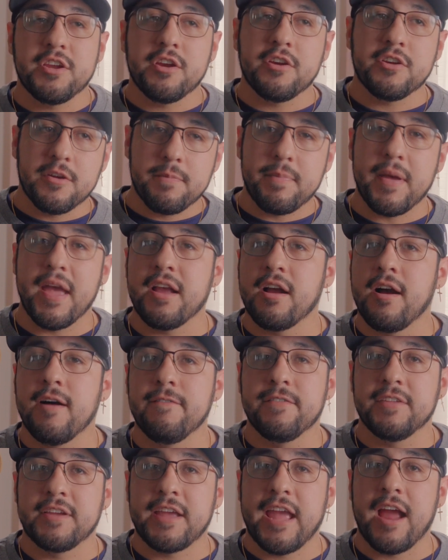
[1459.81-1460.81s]
year you're paying
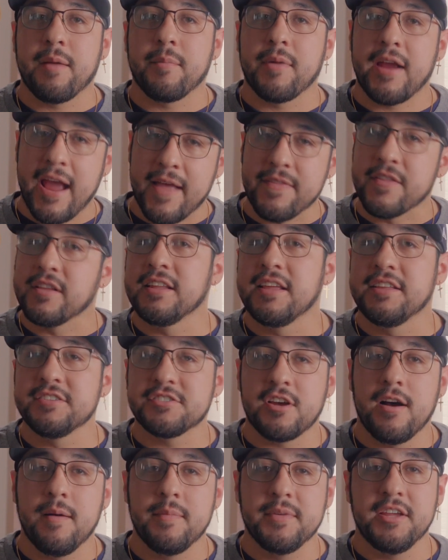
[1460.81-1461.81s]
off the camera and the
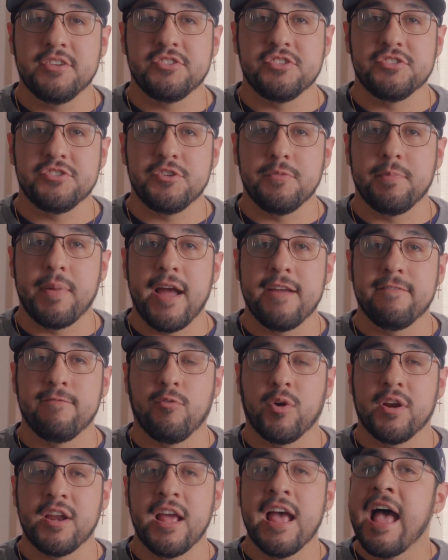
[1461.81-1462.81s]
lens combinations you buy
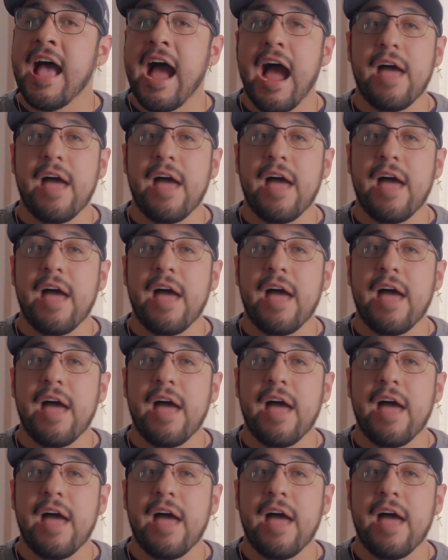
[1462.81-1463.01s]
for it,